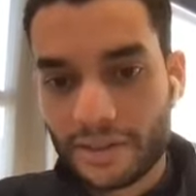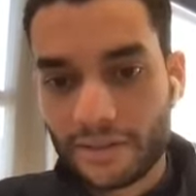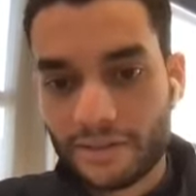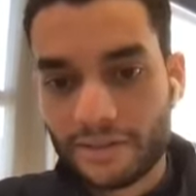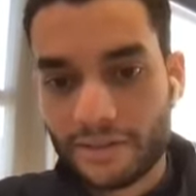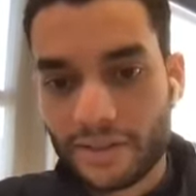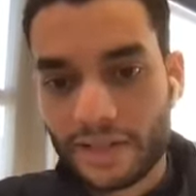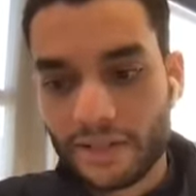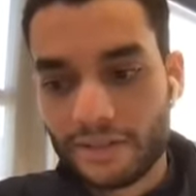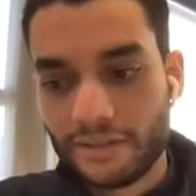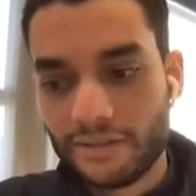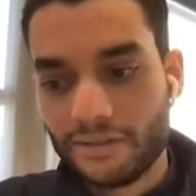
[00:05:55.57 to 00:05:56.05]

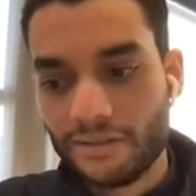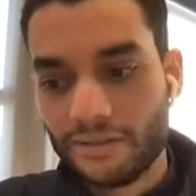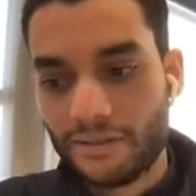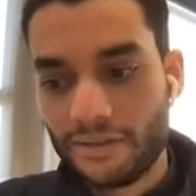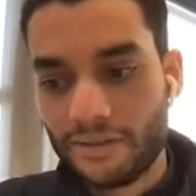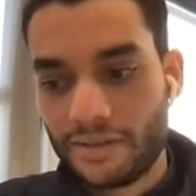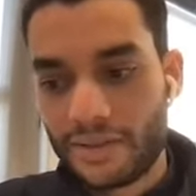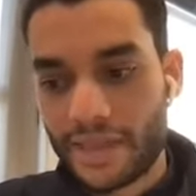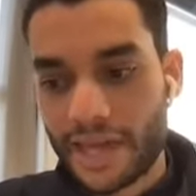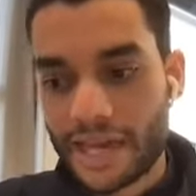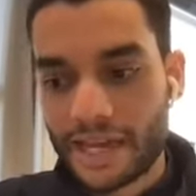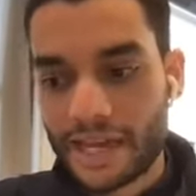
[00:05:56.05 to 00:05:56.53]
And
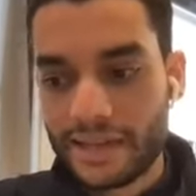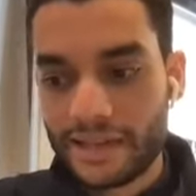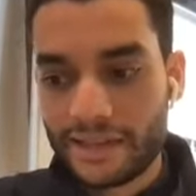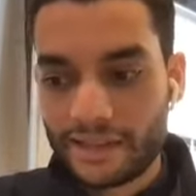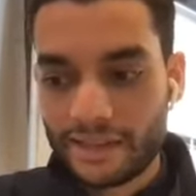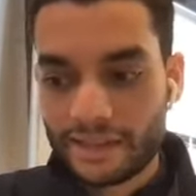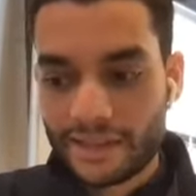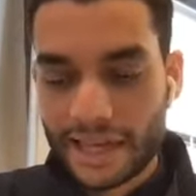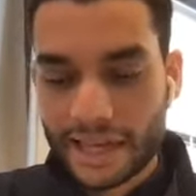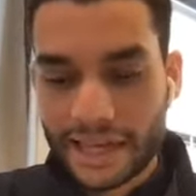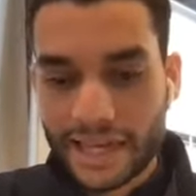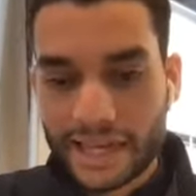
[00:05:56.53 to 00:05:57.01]
they
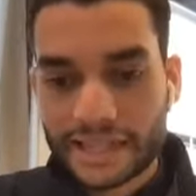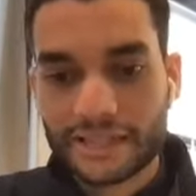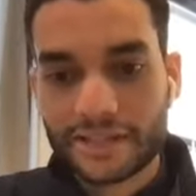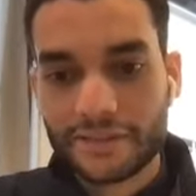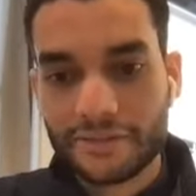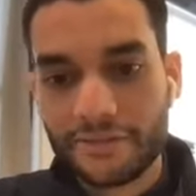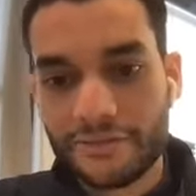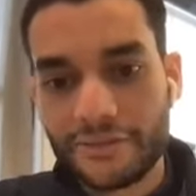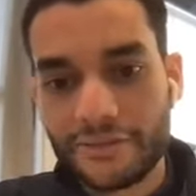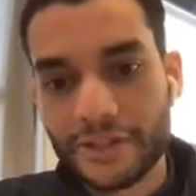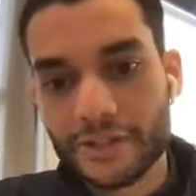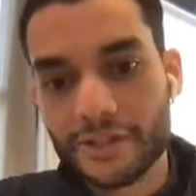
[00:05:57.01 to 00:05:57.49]
get
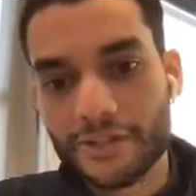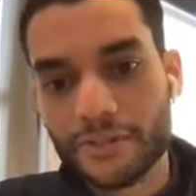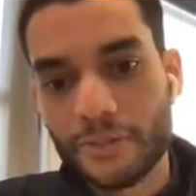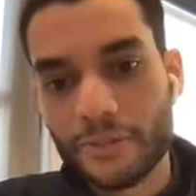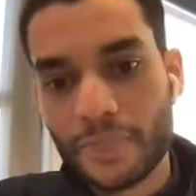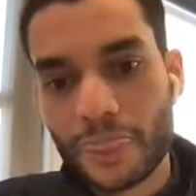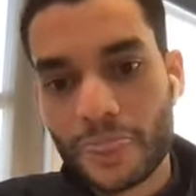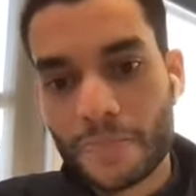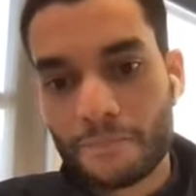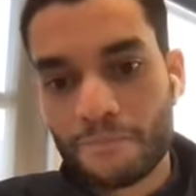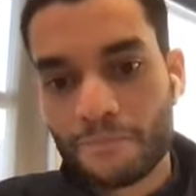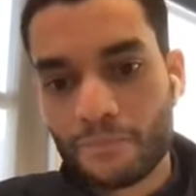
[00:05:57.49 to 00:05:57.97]
to feel,
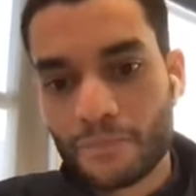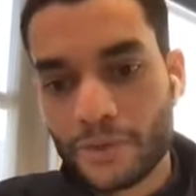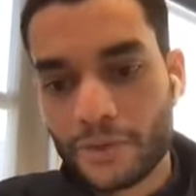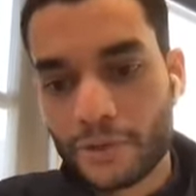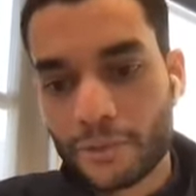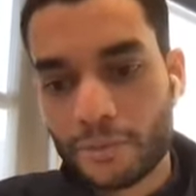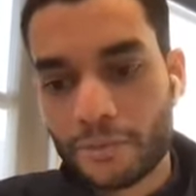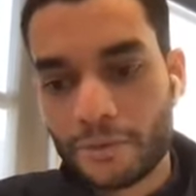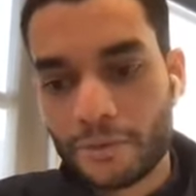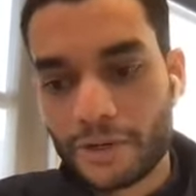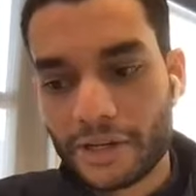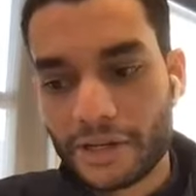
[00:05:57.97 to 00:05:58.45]

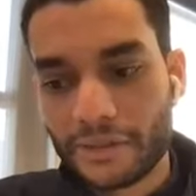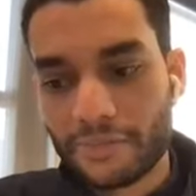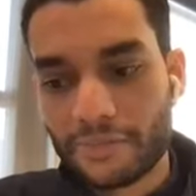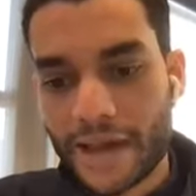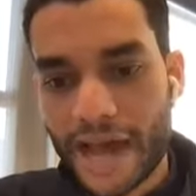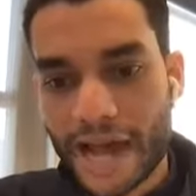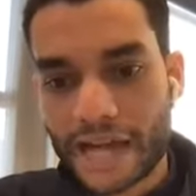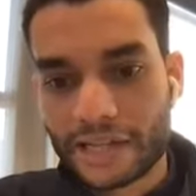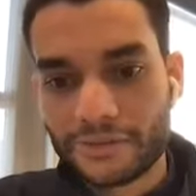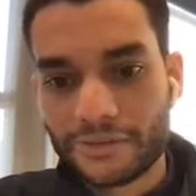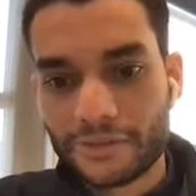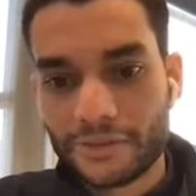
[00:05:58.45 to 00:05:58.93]
pretty
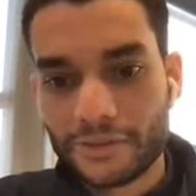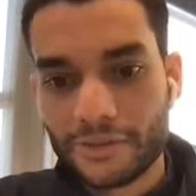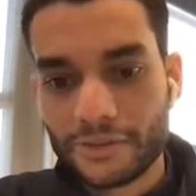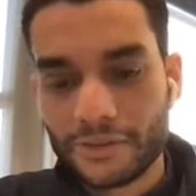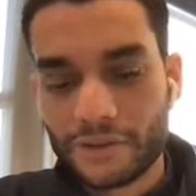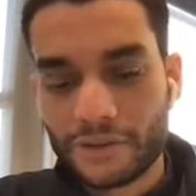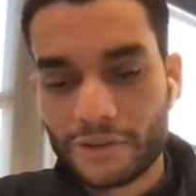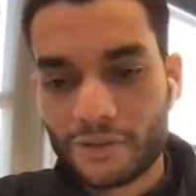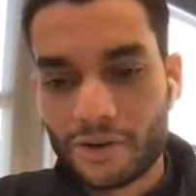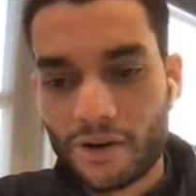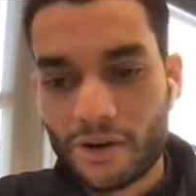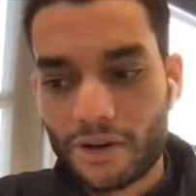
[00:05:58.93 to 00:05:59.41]
impactful
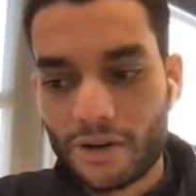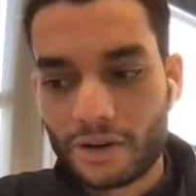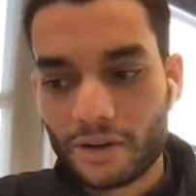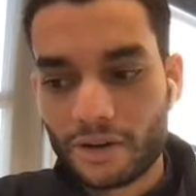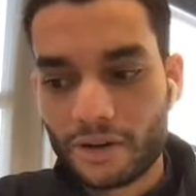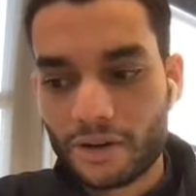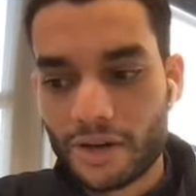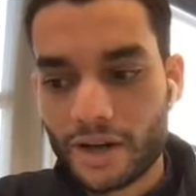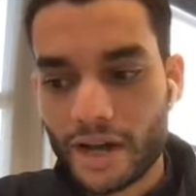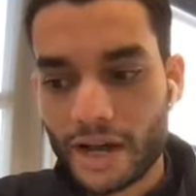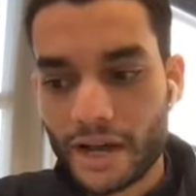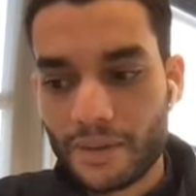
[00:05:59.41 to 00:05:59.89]
and
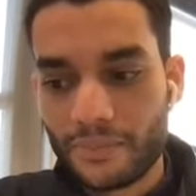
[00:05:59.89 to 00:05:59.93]
strong,